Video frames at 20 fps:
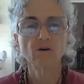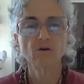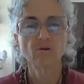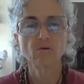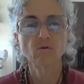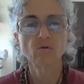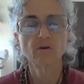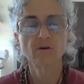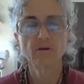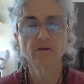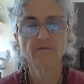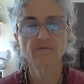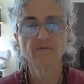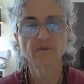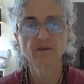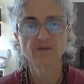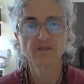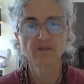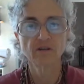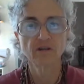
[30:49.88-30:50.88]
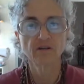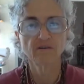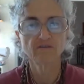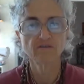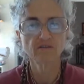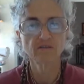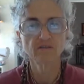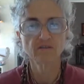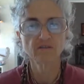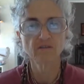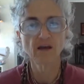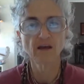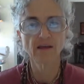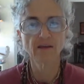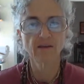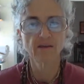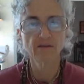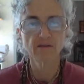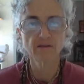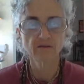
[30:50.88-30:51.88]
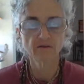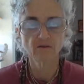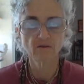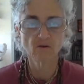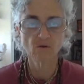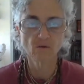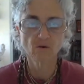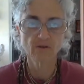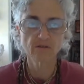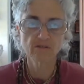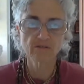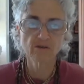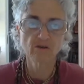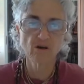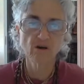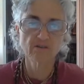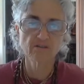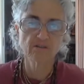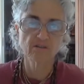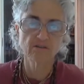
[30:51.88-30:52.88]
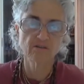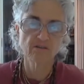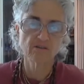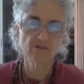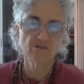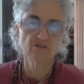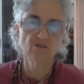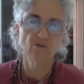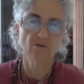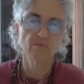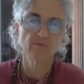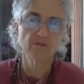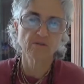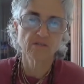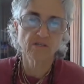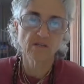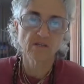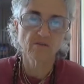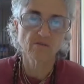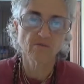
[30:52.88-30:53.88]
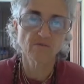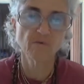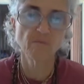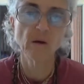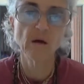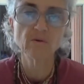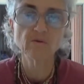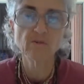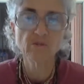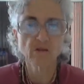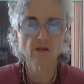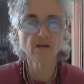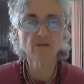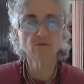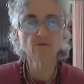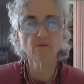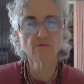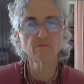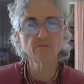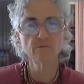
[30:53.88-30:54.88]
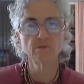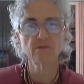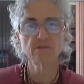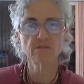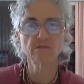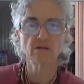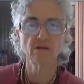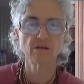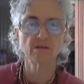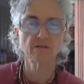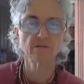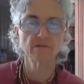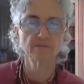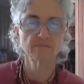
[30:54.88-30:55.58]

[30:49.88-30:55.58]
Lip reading: orderly functioning of society, that no one is causing a disturbance either from outside or from inside.